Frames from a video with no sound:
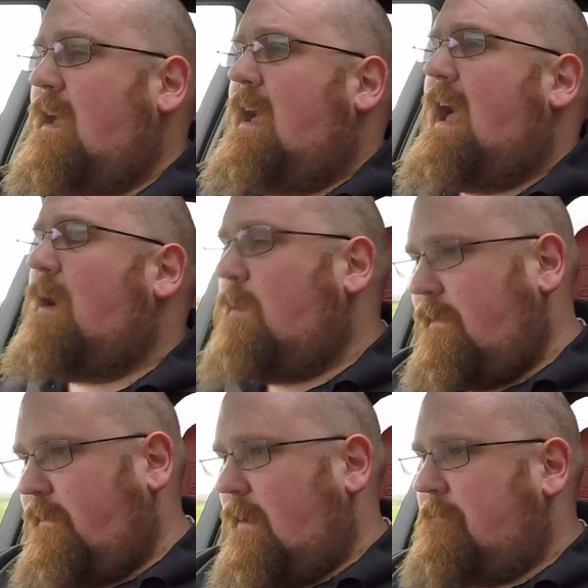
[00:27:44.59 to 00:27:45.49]

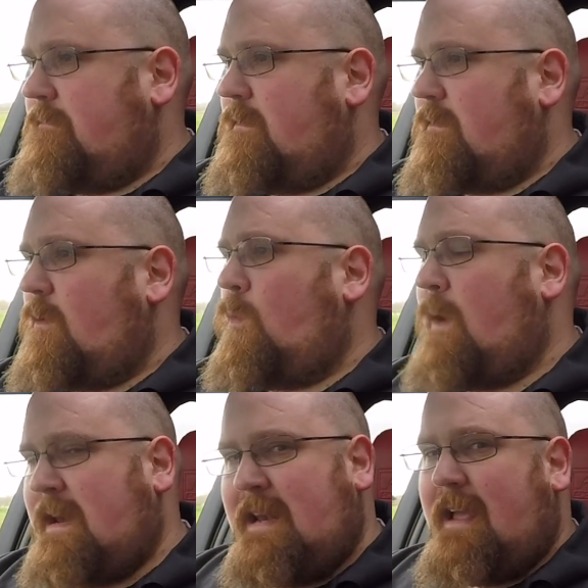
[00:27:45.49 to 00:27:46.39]
However,
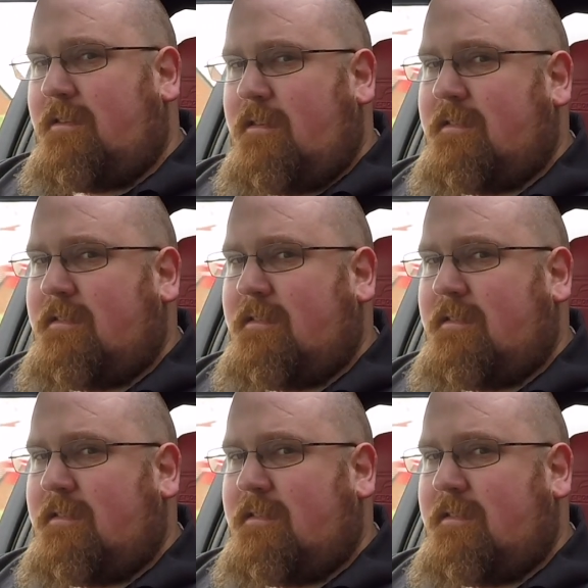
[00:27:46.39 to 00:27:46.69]
when Lexus